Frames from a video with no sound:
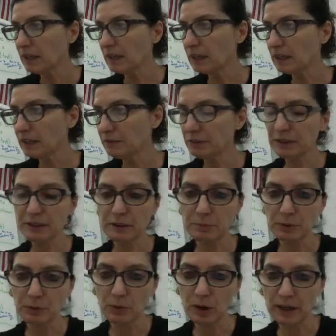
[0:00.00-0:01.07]
event
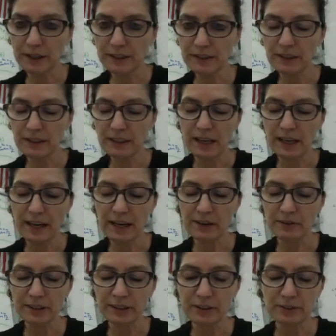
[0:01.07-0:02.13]
number 1,
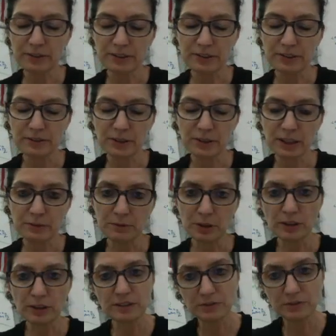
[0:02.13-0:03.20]
how it goes to
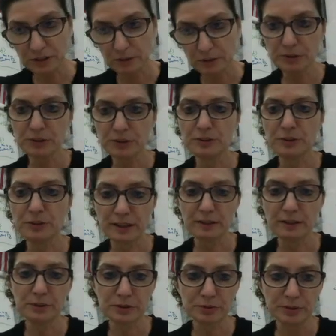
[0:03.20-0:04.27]
causes event number 2 and
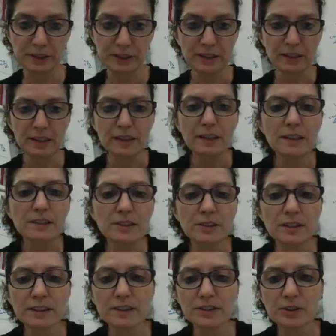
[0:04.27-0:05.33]
number 3. So
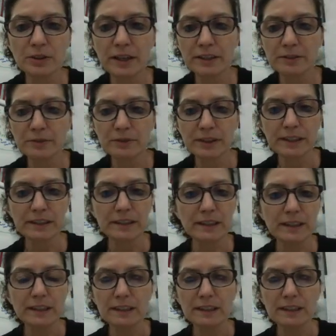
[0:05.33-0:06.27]
let's go ahead and read.